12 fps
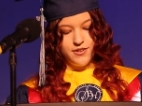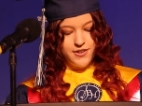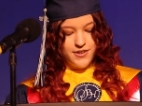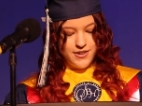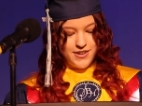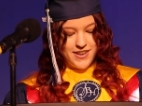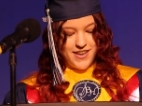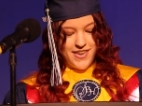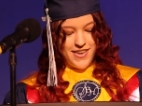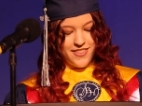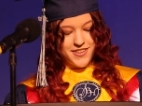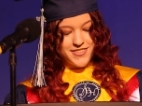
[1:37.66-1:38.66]

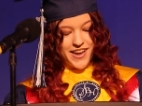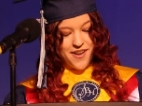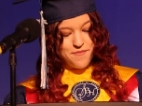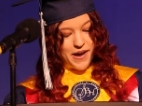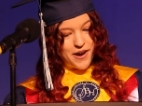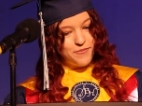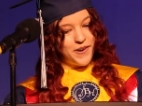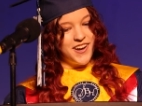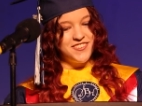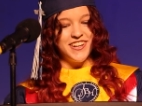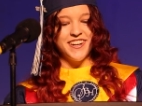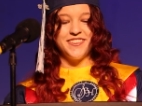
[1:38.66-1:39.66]
Yet the same map
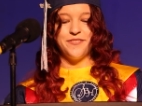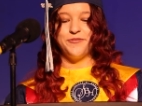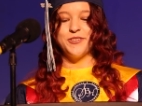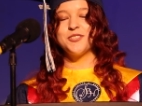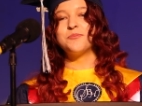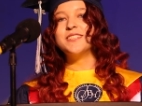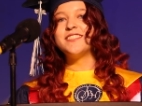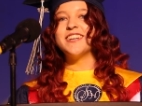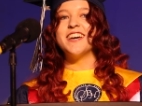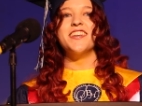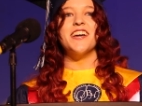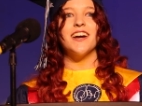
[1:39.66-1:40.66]
project that forced me to
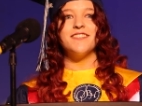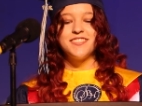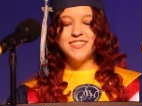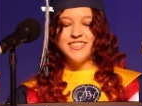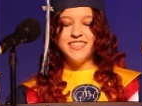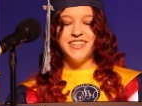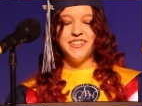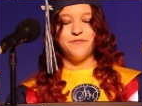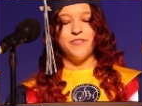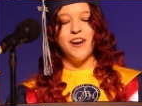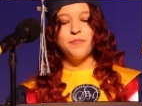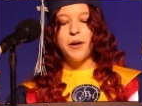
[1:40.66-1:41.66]
stand nervously
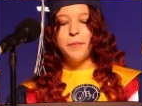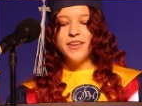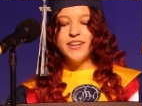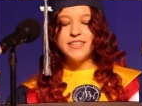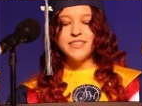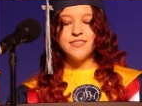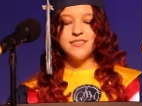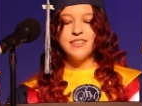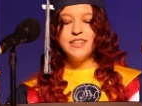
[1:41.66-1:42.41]
in front of my peers,